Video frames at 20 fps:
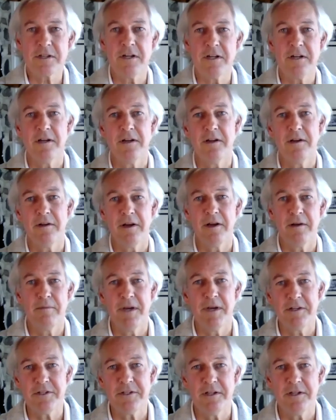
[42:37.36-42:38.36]
going to
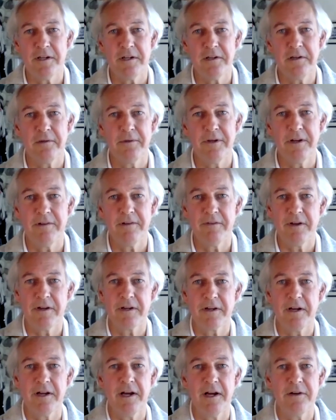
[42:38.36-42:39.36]
mention a little bit of a
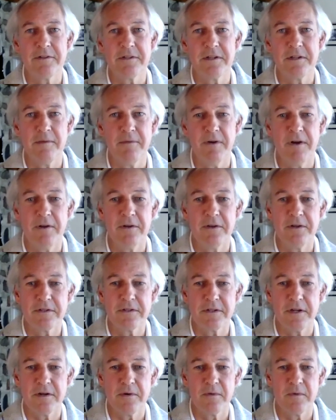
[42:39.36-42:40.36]
kind of housekeeping, how
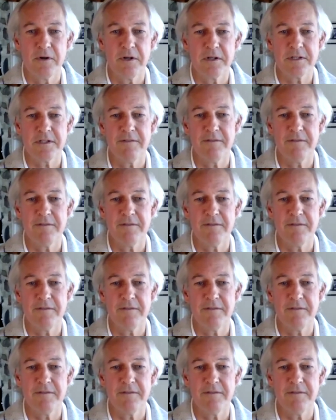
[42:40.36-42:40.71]
this works.